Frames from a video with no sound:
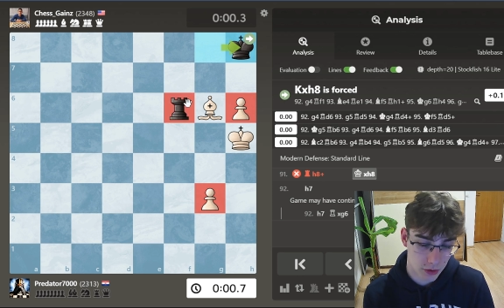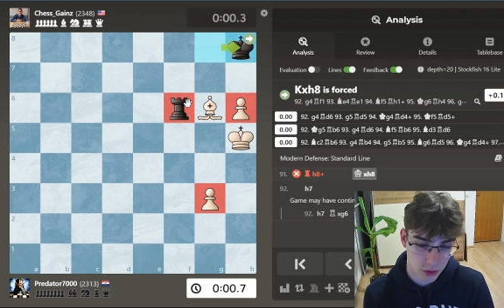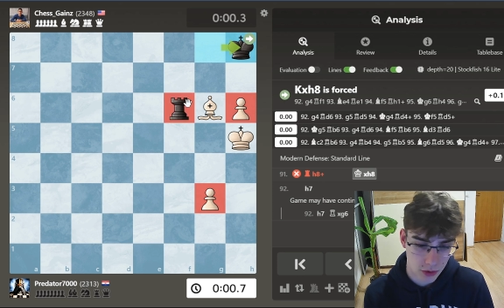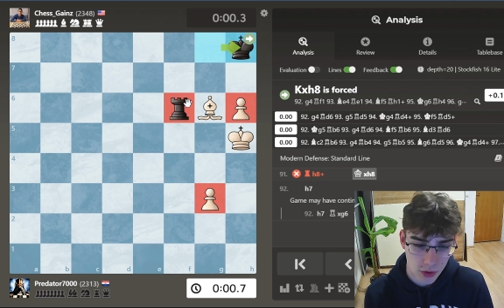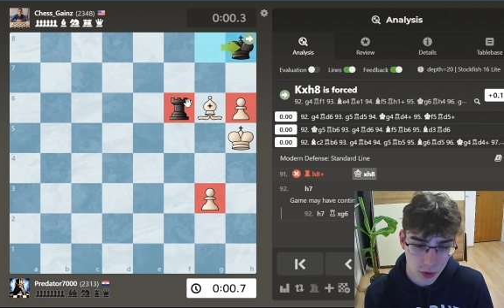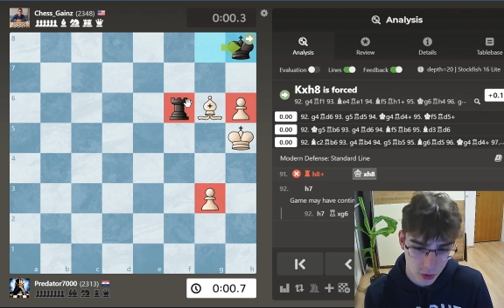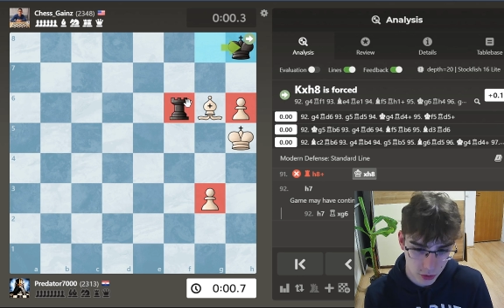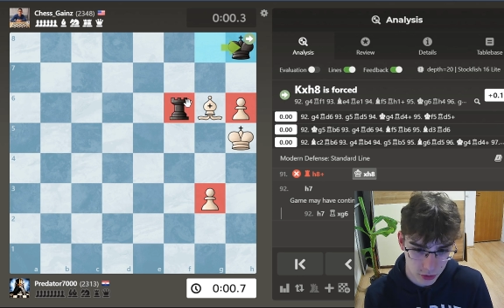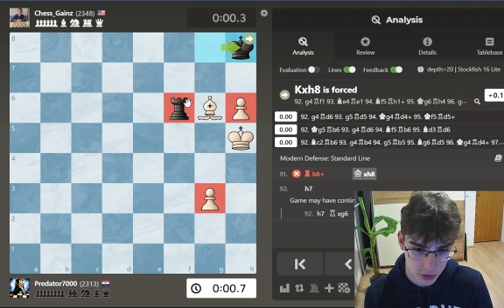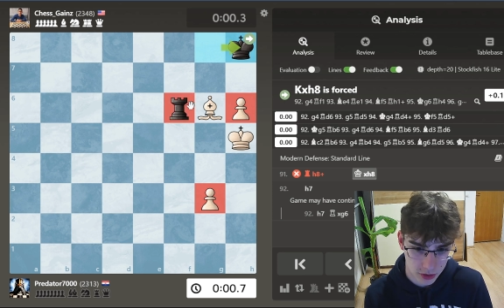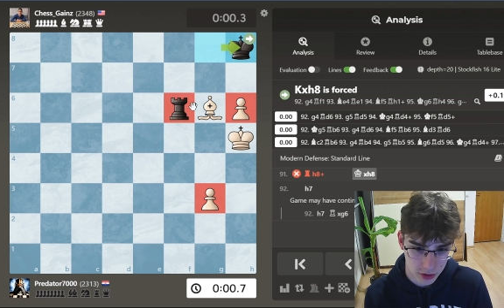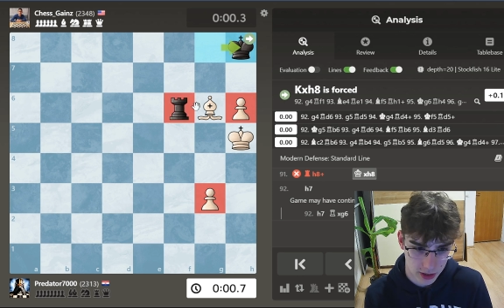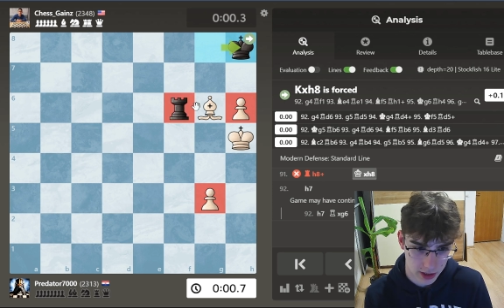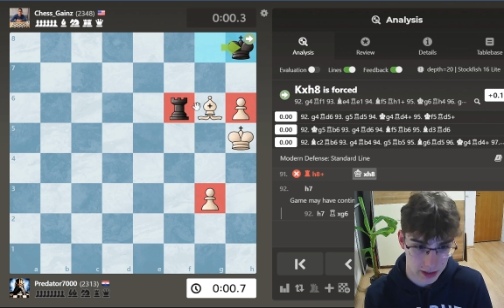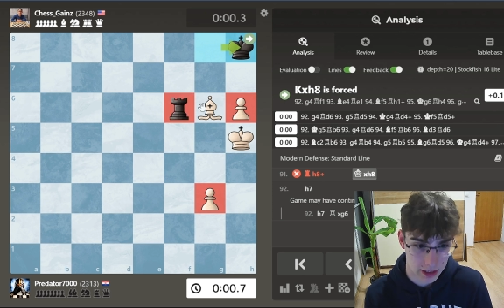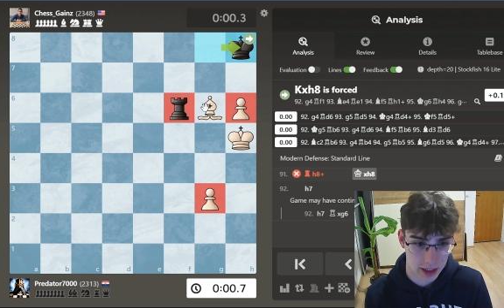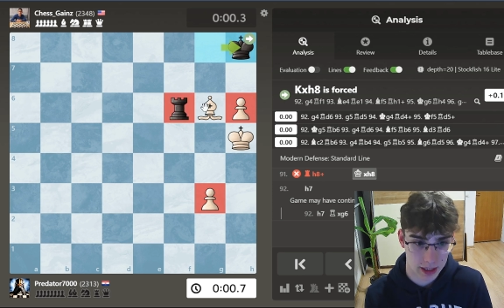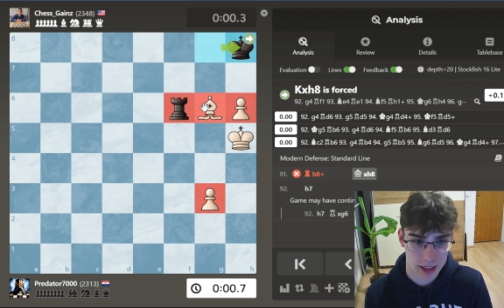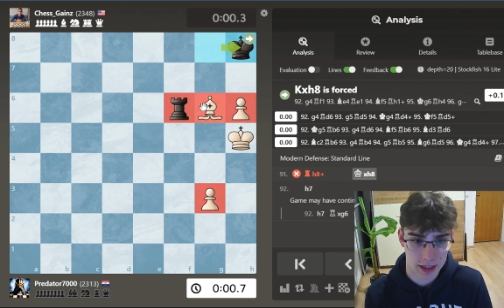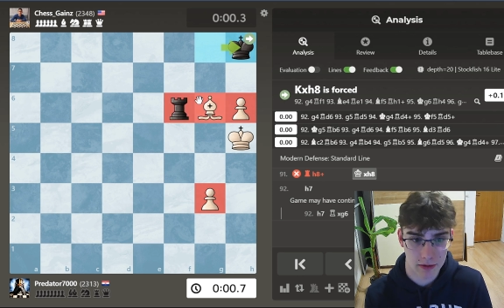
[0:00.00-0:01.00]
rook and
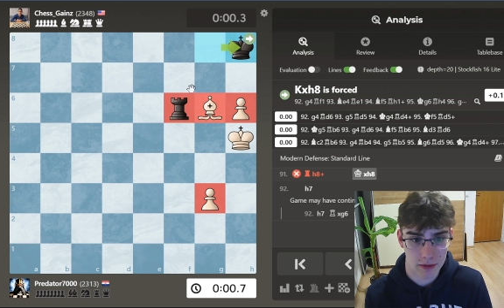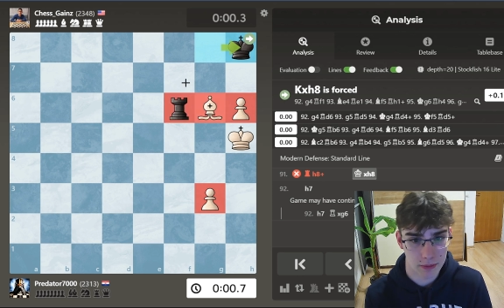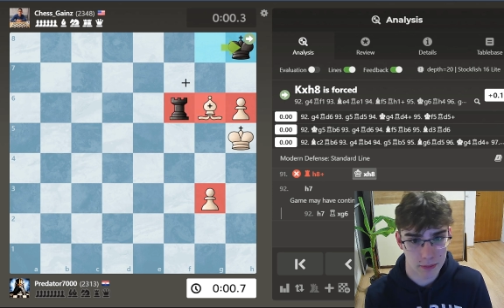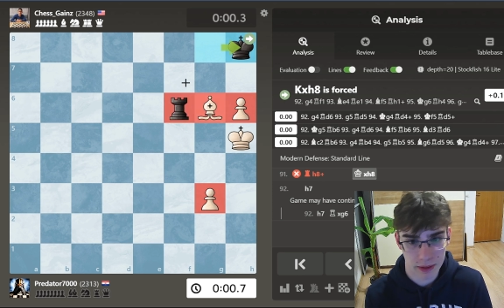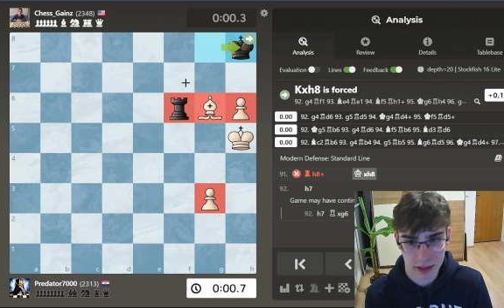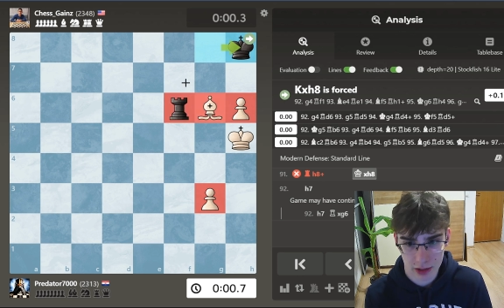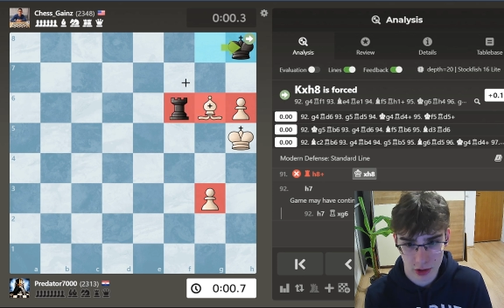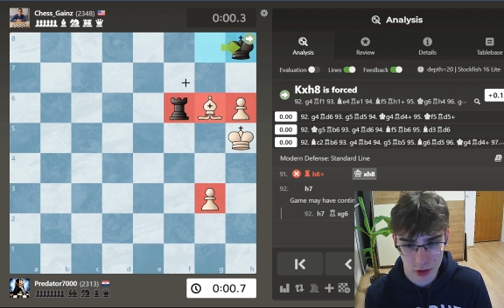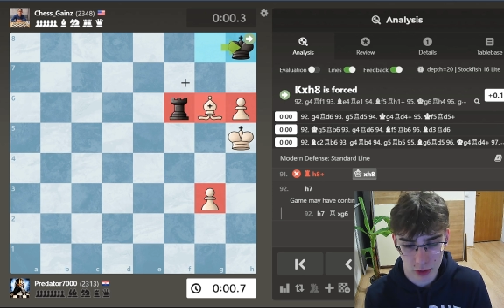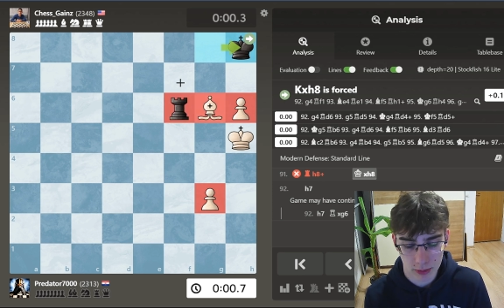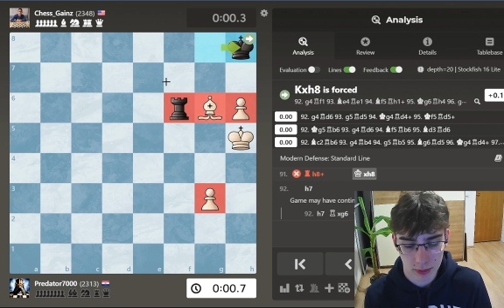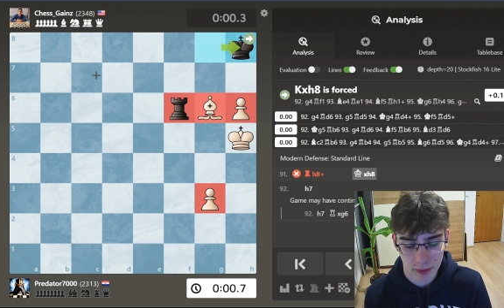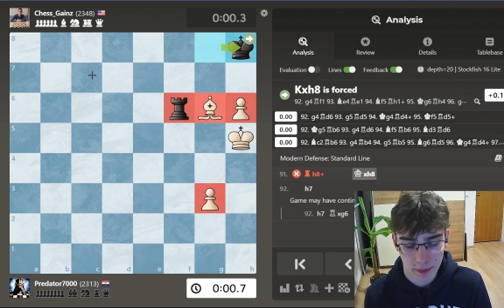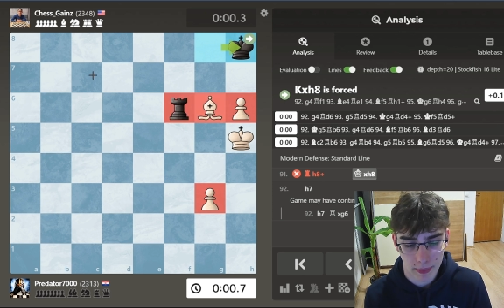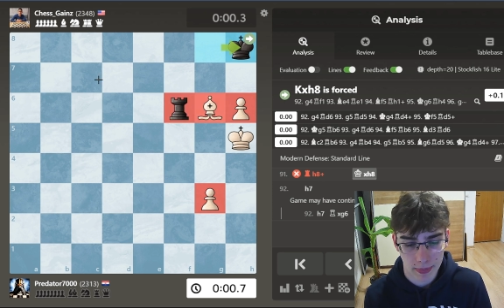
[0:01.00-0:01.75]
I have a bishop.